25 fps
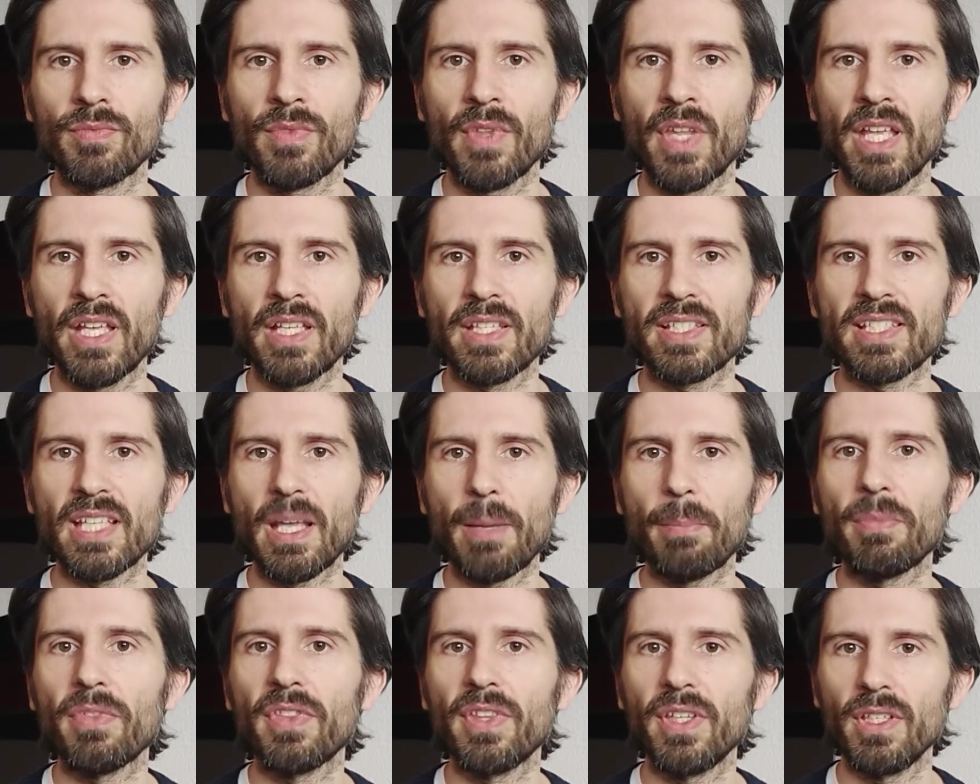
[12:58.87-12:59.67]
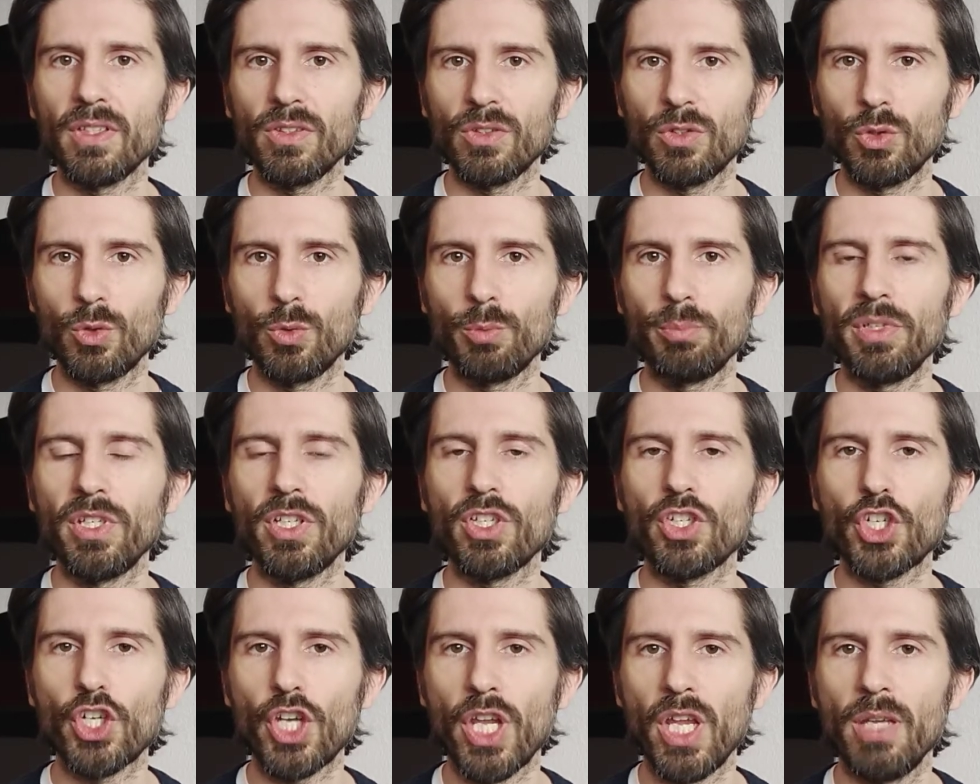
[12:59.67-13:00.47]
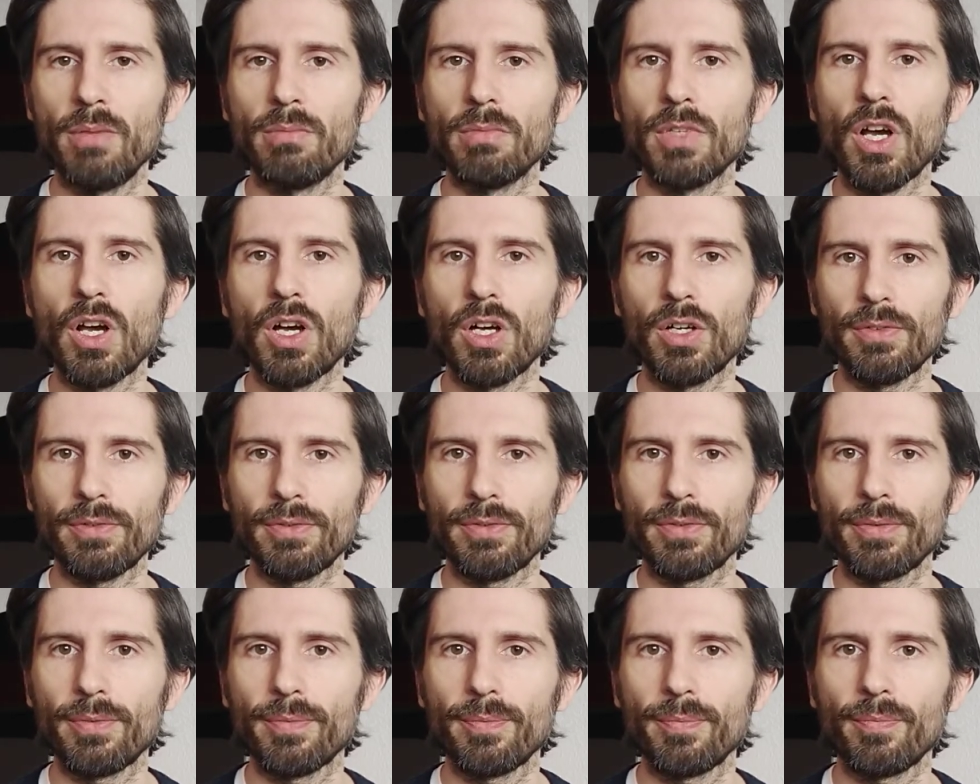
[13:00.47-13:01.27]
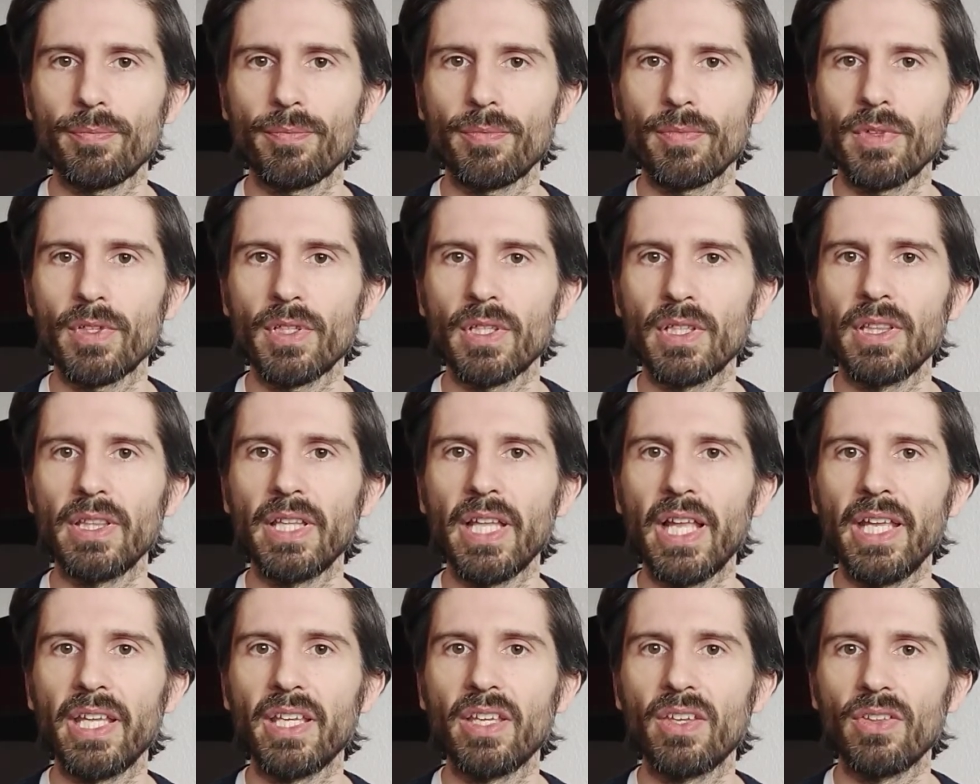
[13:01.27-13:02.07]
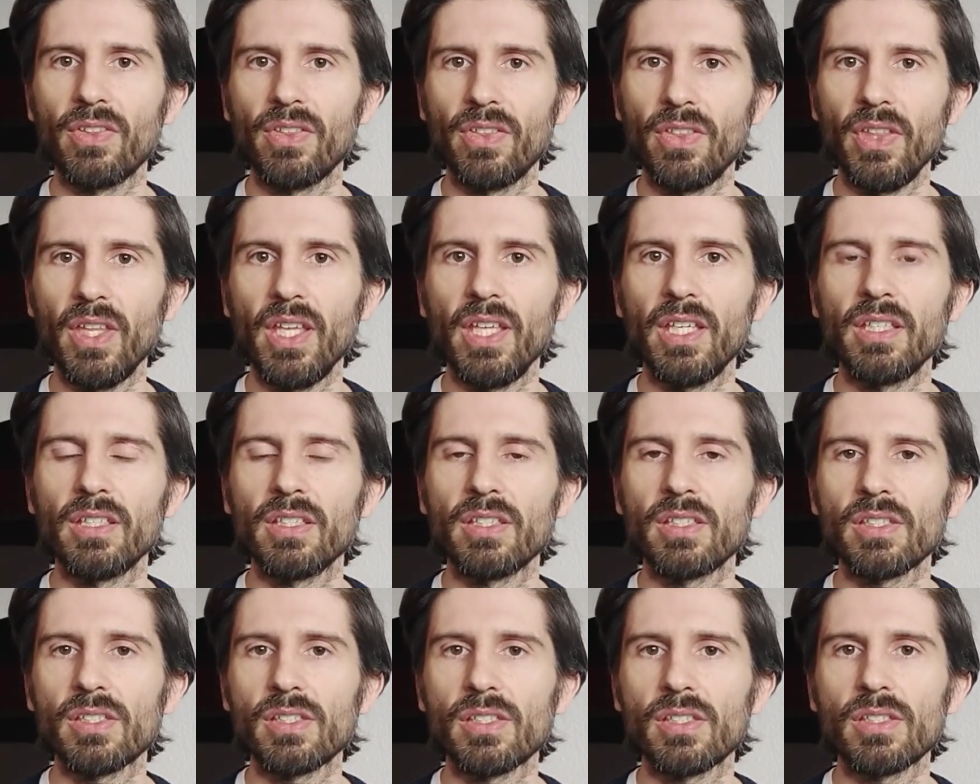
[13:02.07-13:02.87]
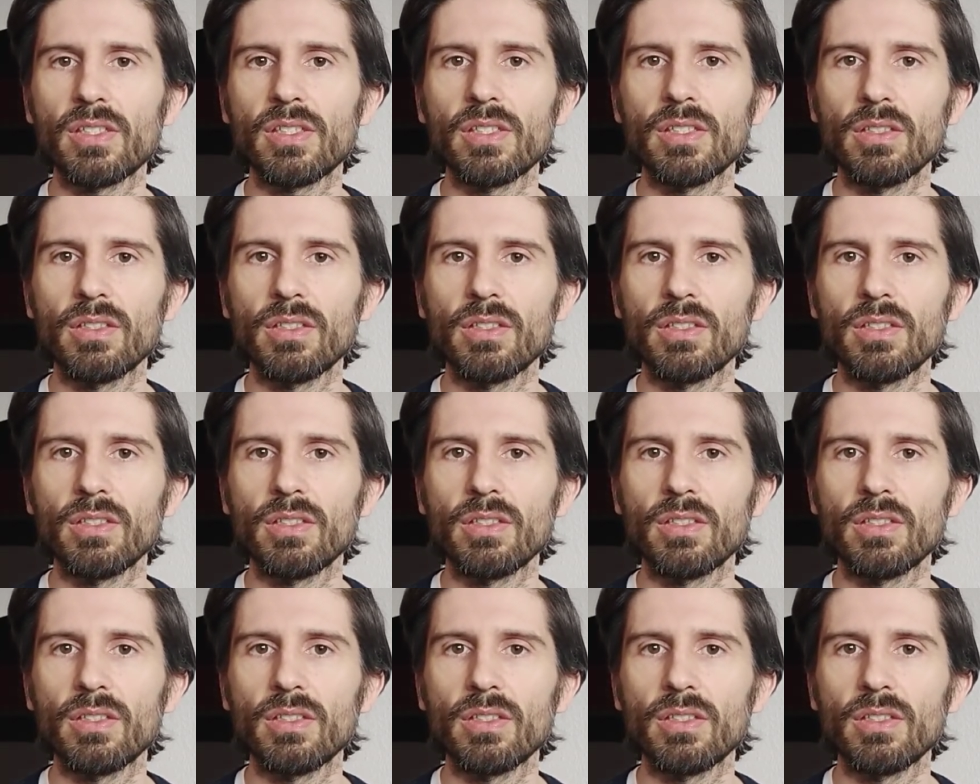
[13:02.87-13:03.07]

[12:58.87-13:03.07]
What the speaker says: something to be ashamed of, like things